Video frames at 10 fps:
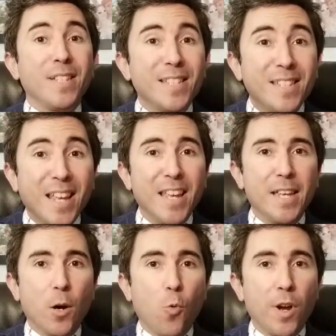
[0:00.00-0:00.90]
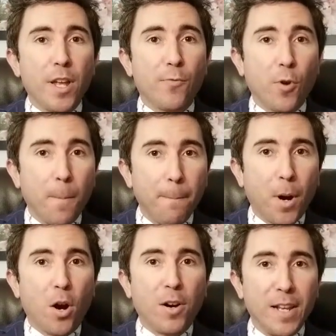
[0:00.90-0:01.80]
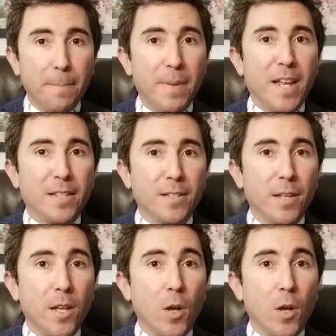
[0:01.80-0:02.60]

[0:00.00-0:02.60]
staying away from parlay bets